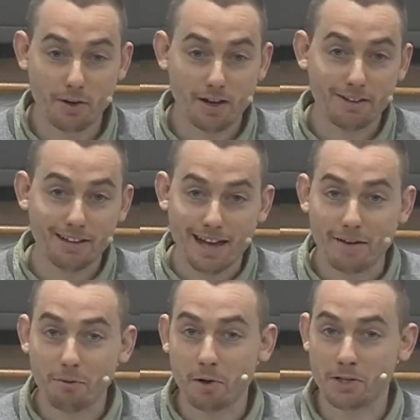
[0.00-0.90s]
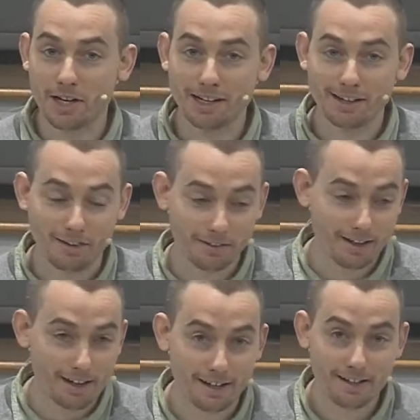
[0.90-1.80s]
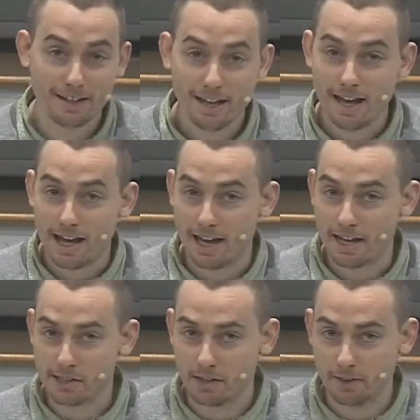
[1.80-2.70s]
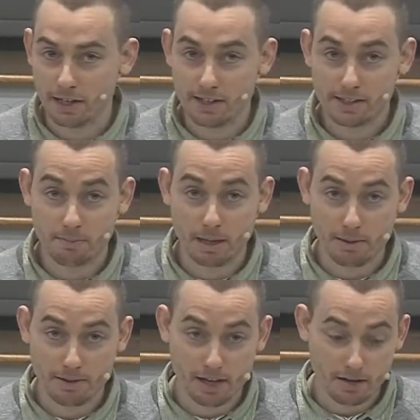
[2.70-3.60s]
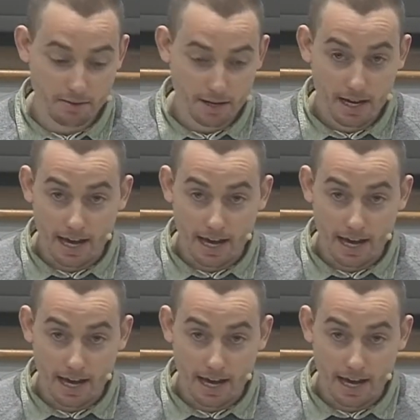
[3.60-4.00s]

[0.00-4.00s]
If you're watching online, it's lovely to be with you.